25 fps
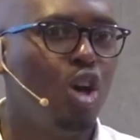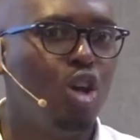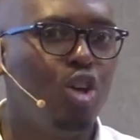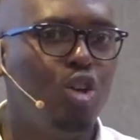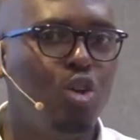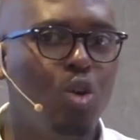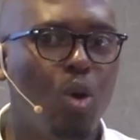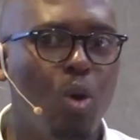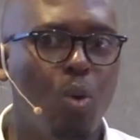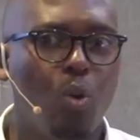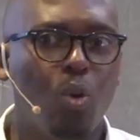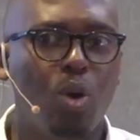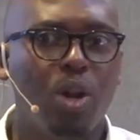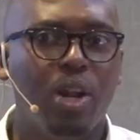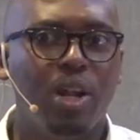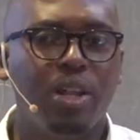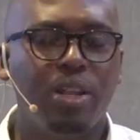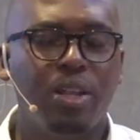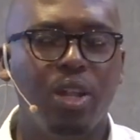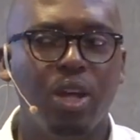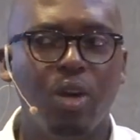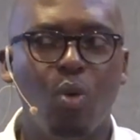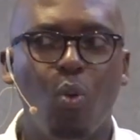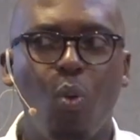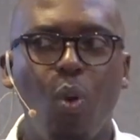your,
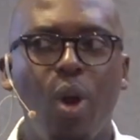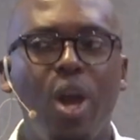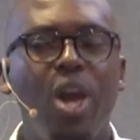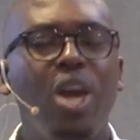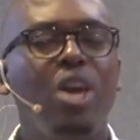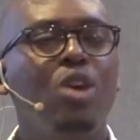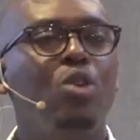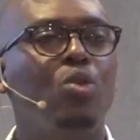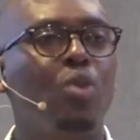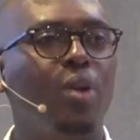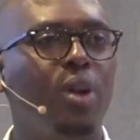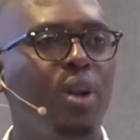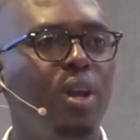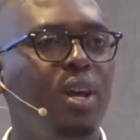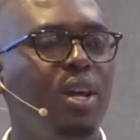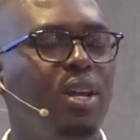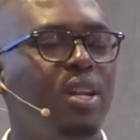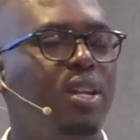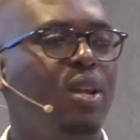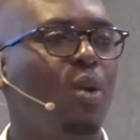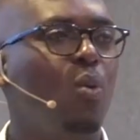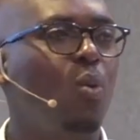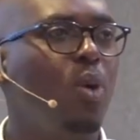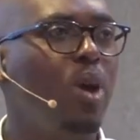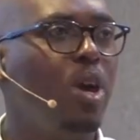the way you
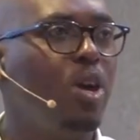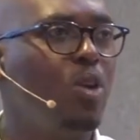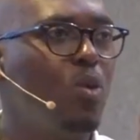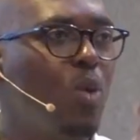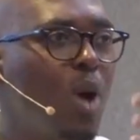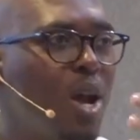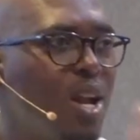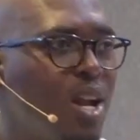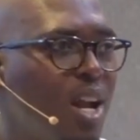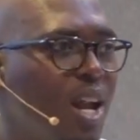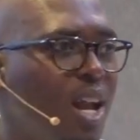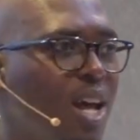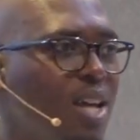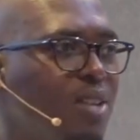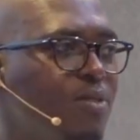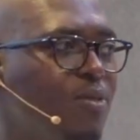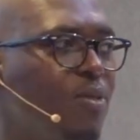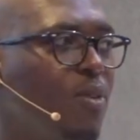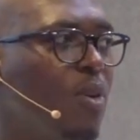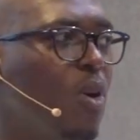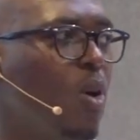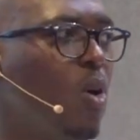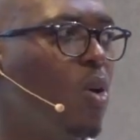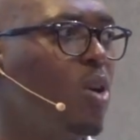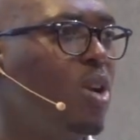read, the way you analyze
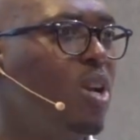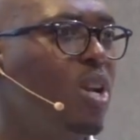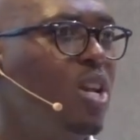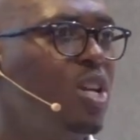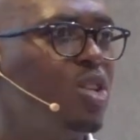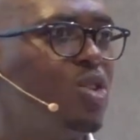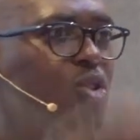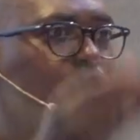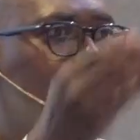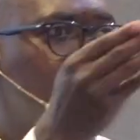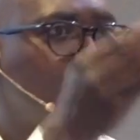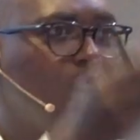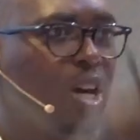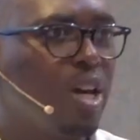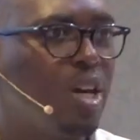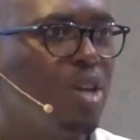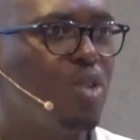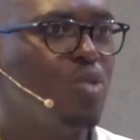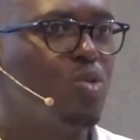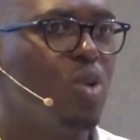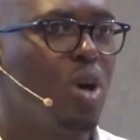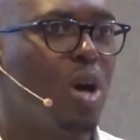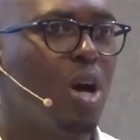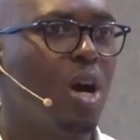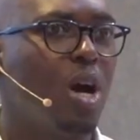fraud needs to take
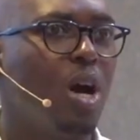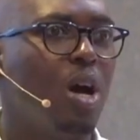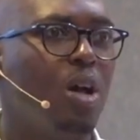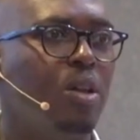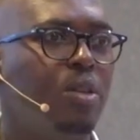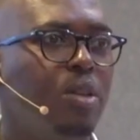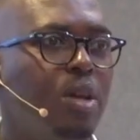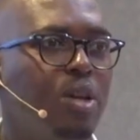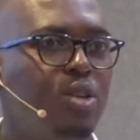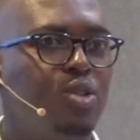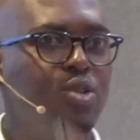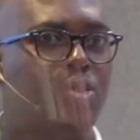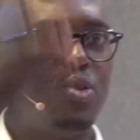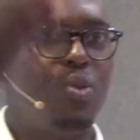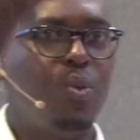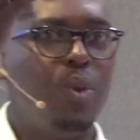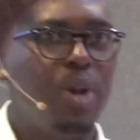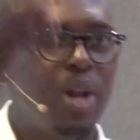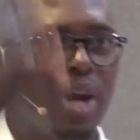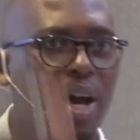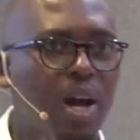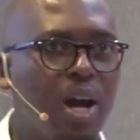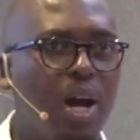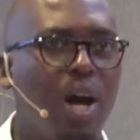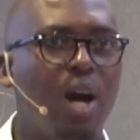into account that you're
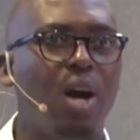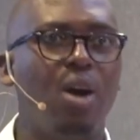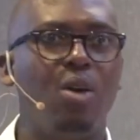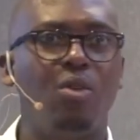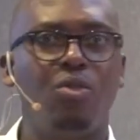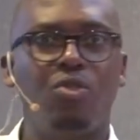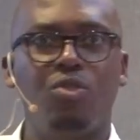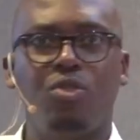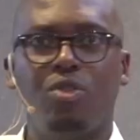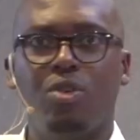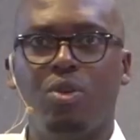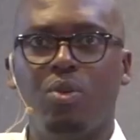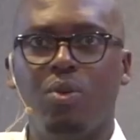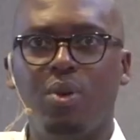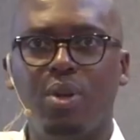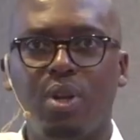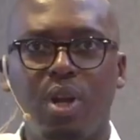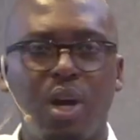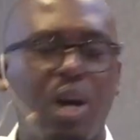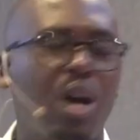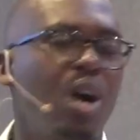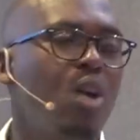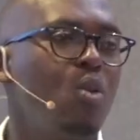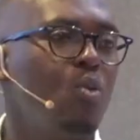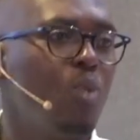doing accounts, you're doing
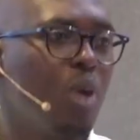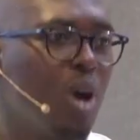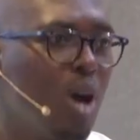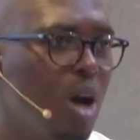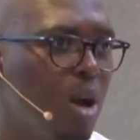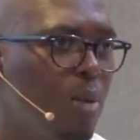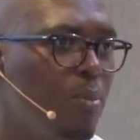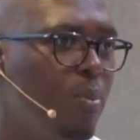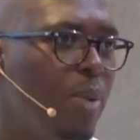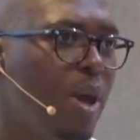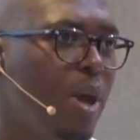account-to-account